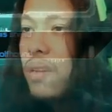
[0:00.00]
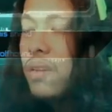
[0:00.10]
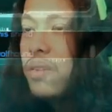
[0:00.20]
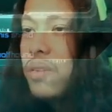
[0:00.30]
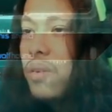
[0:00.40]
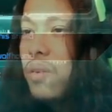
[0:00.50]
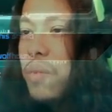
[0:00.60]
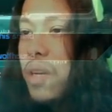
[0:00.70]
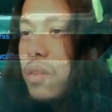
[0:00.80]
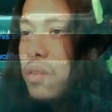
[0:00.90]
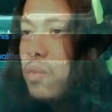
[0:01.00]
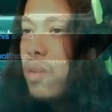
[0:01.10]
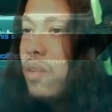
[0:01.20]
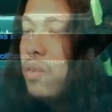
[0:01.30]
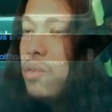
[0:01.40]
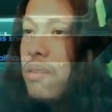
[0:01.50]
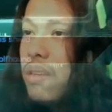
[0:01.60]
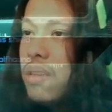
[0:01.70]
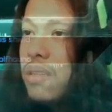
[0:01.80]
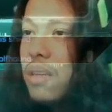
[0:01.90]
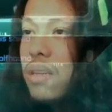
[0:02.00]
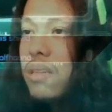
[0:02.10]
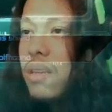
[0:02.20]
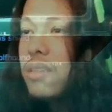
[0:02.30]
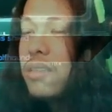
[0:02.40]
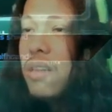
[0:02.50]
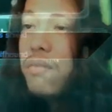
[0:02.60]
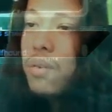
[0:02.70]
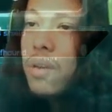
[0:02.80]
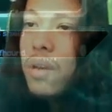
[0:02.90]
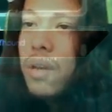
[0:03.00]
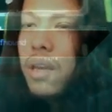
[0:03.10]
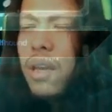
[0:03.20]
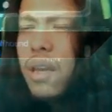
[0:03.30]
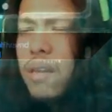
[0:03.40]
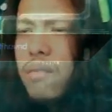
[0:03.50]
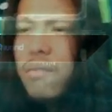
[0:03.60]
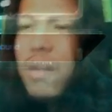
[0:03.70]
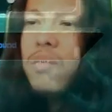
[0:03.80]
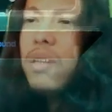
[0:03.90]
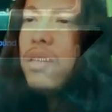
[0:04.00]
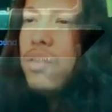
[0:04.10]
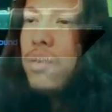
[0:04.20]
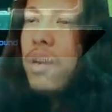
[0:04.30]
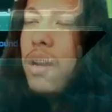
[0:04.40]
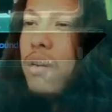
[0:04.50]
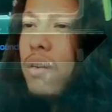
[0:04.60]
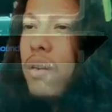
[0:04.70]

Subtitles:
So you might as well use this, and it can save you. And not only during